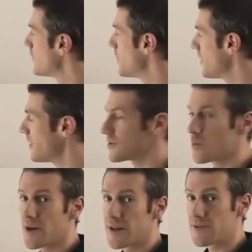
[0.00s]
Plus
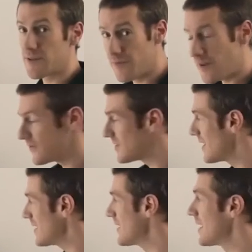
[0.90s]
1 gives you
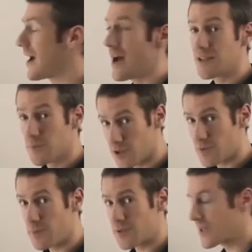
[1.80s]
15, and you must
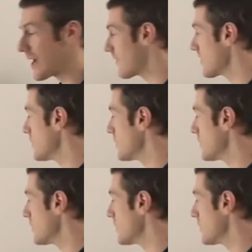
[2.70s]
remember to carry the